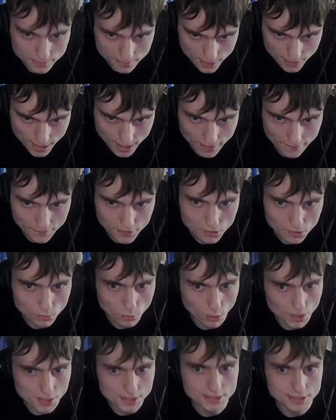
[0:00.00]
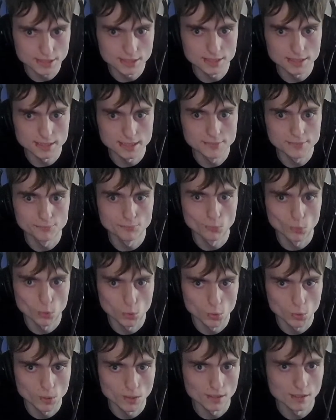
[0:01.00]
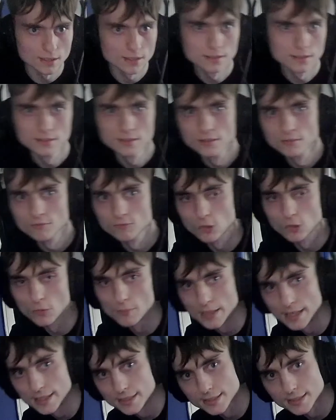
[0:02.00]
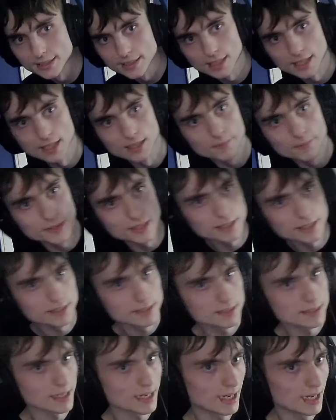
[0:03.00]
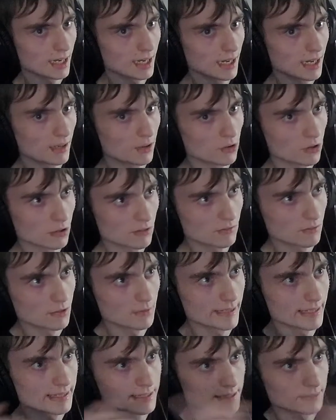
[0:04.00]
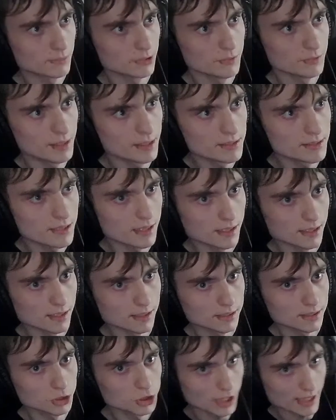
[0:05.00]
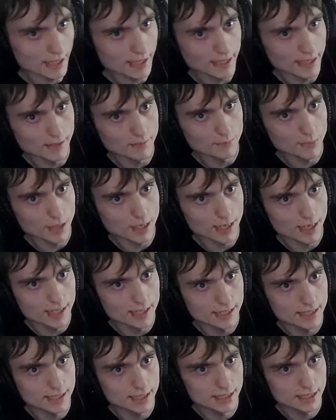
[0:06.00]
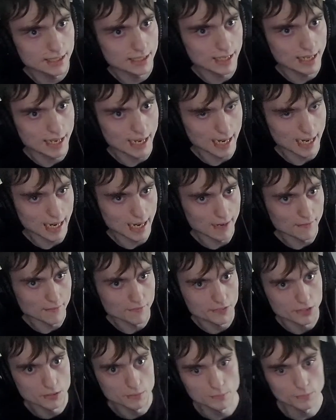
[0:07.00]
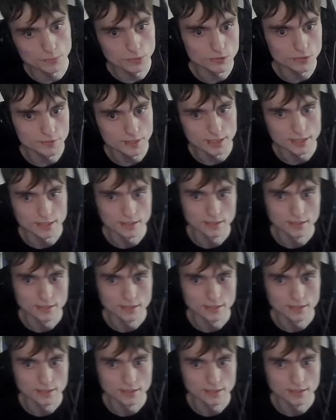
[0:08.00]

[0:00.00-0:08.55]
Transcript: If you want to see more romantic comedies or romantic movies, check out my after movie.